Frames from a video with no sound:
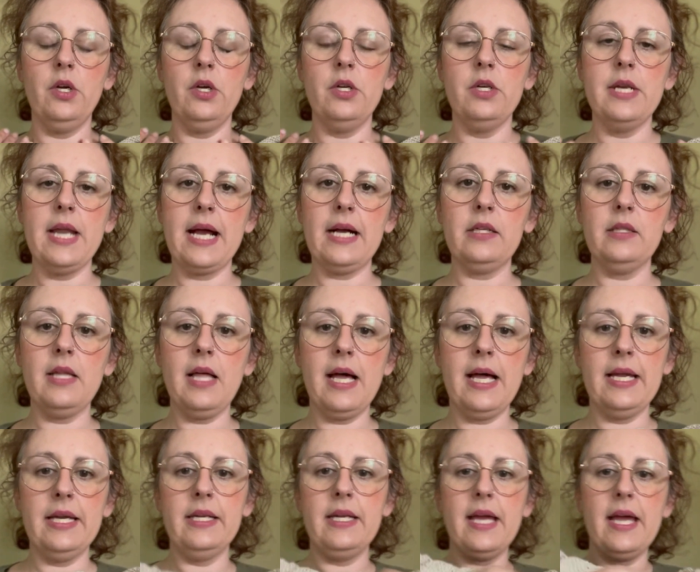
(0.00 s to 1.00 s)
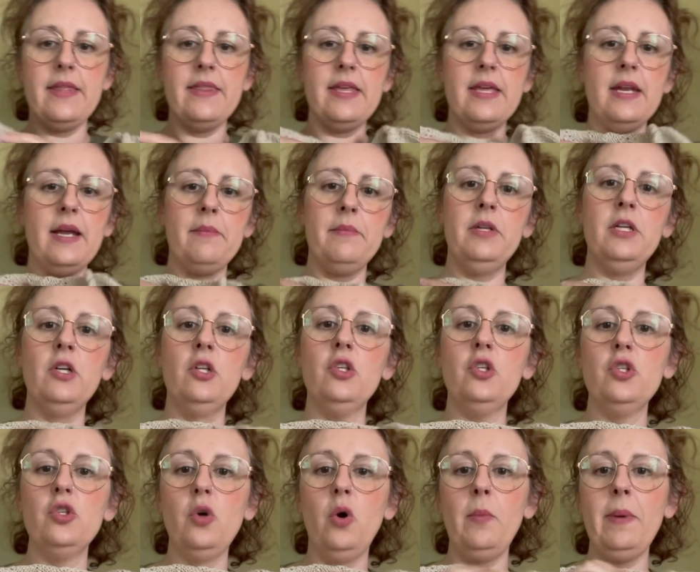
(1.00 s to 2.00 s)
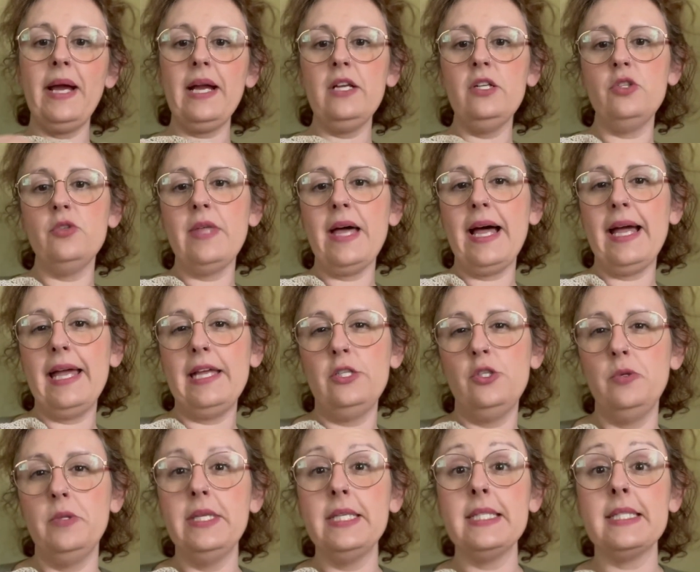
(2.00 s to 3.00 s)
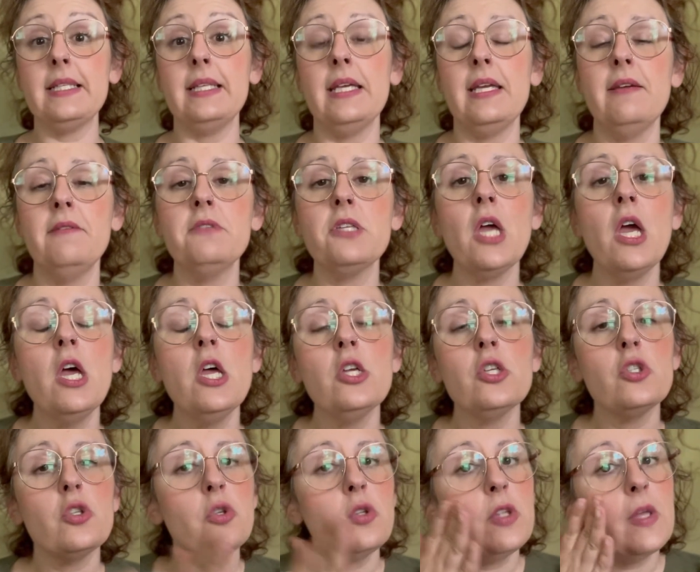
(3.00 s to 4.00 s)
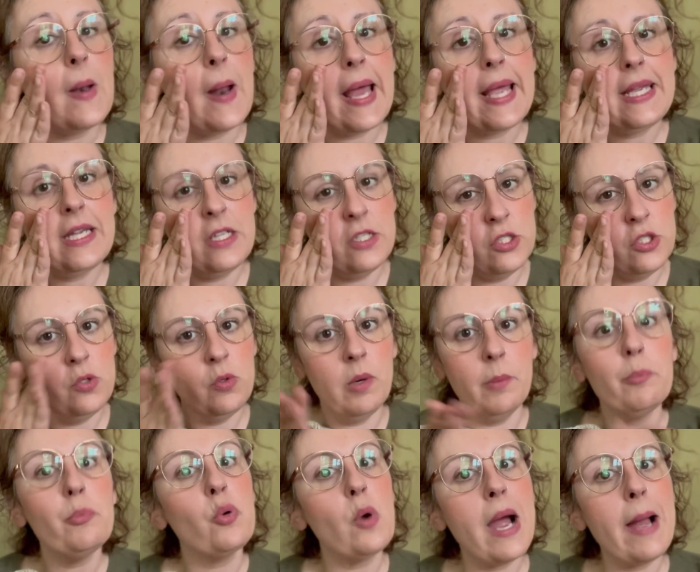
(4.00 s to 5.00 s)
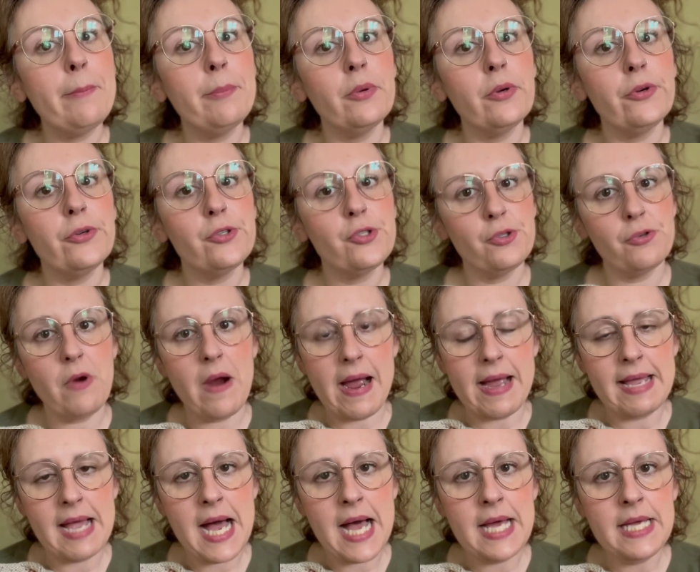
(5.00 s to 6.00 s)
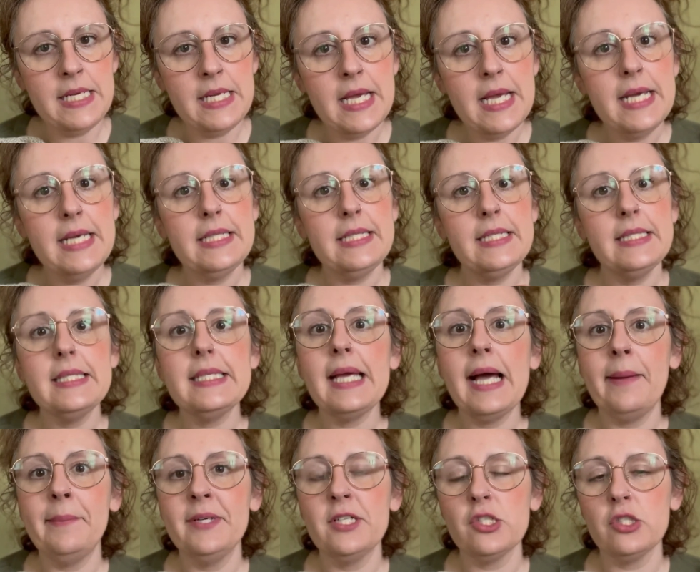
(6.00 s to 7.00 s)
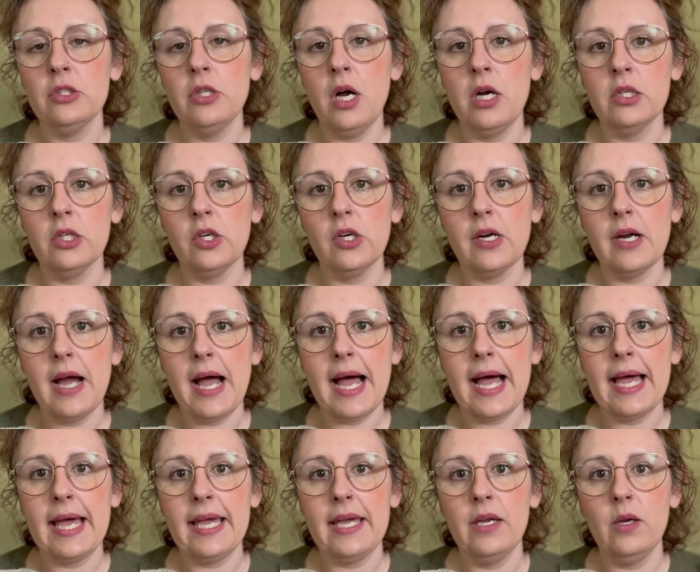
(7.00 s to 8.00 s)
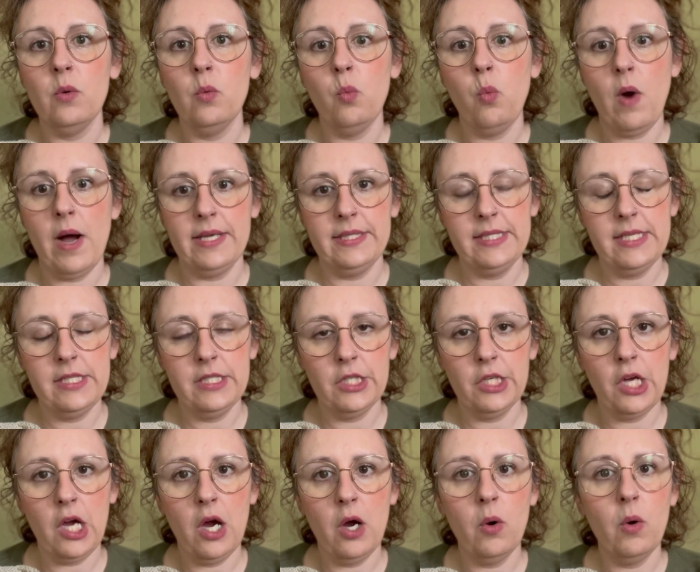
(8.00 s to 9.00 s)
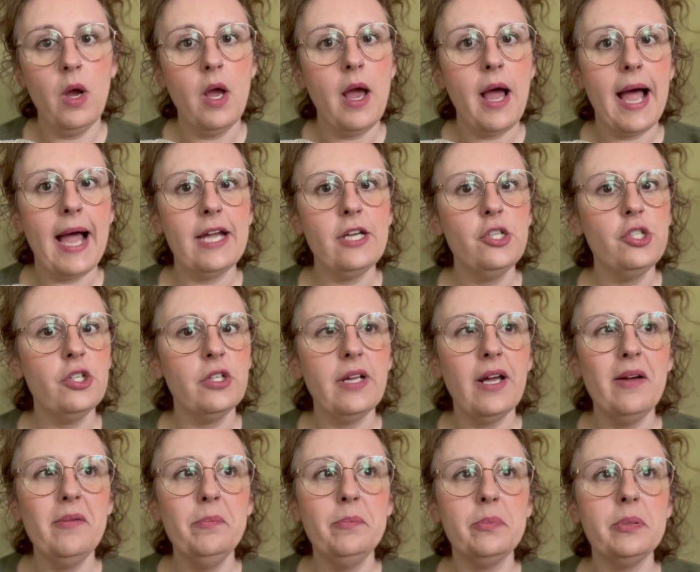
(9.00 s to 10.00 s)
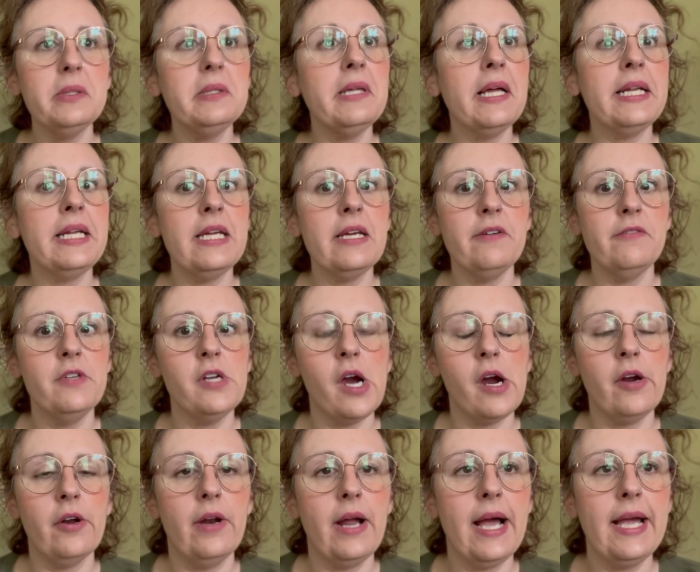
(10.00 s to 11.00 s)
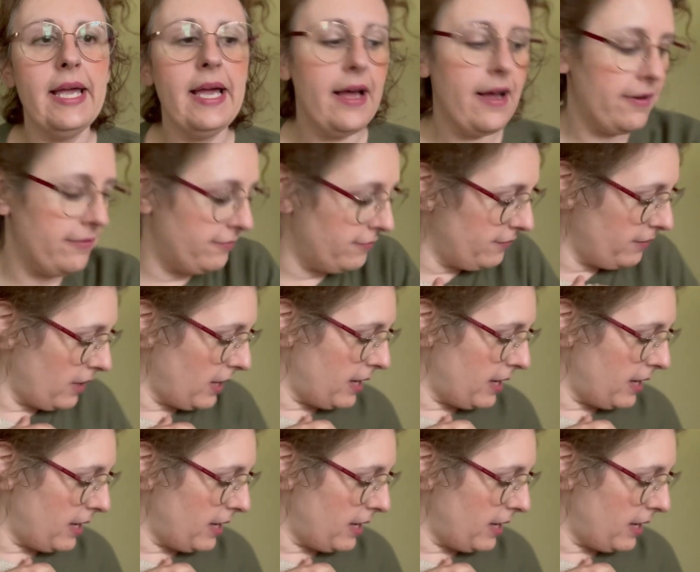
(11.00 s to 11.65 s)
neckline, and then I'm going to go back and do that and do the sleeves so that I can do a proper try-on to see how much longer I want it to go. I should have plenty of yarn. I have,